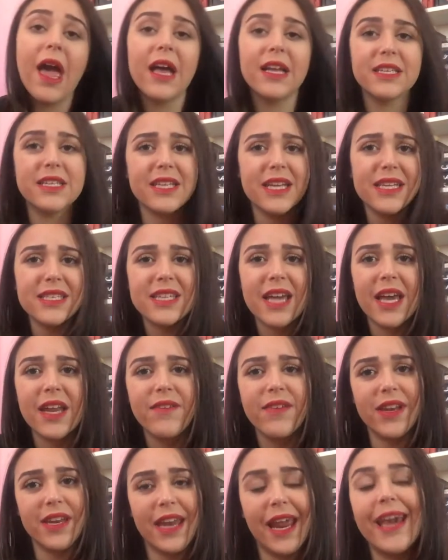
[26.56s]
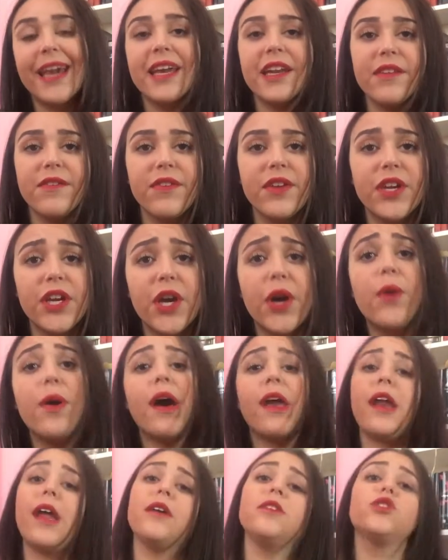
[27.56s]
today's kind of a negative video,
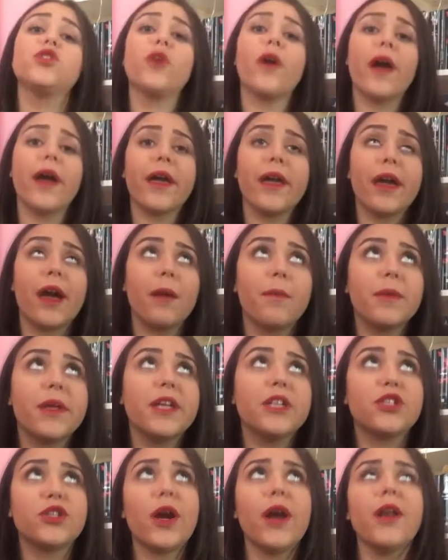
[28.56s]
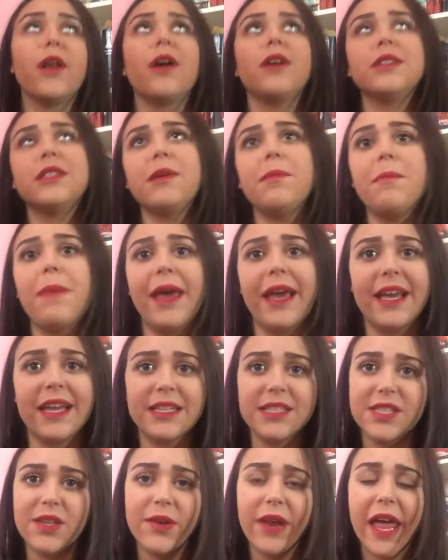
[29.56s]
and I'm gonna try not to make
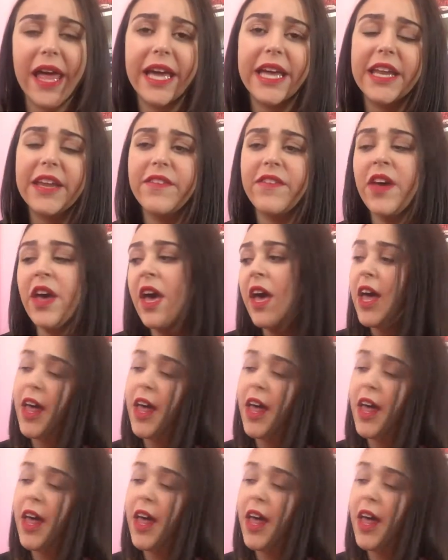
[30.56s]
it so negative.